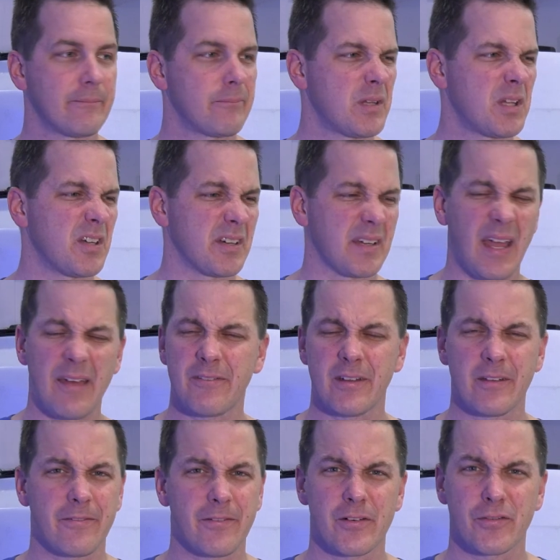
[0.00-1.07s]
But look, after
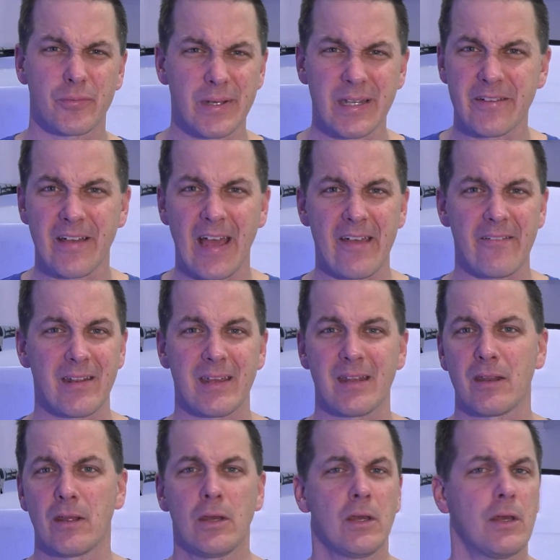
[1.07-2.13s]
the first week of having it,
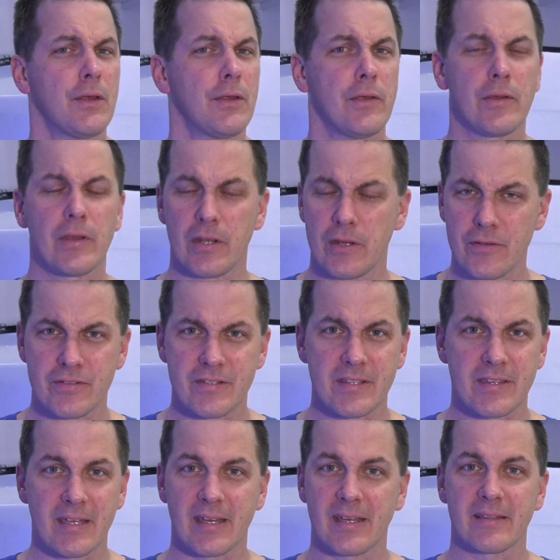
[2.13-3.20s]
you get used to
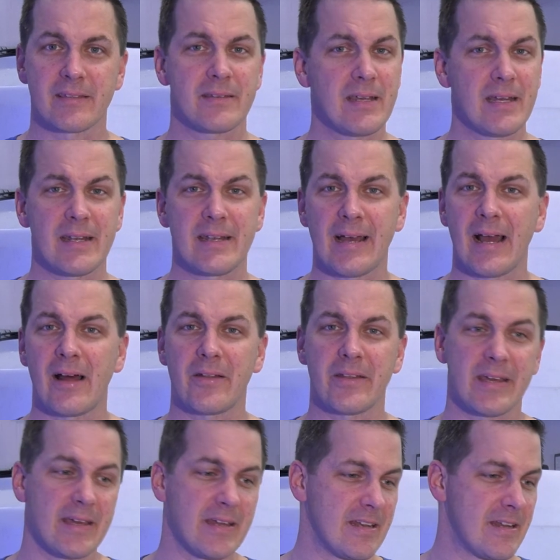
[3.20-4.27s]
things, you get it dialed
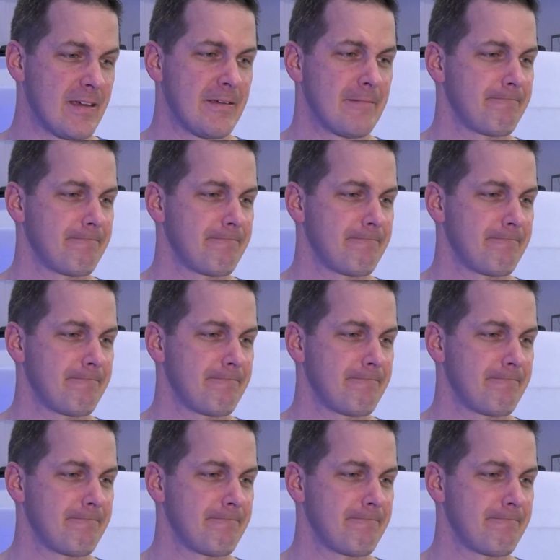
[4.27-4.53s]
in,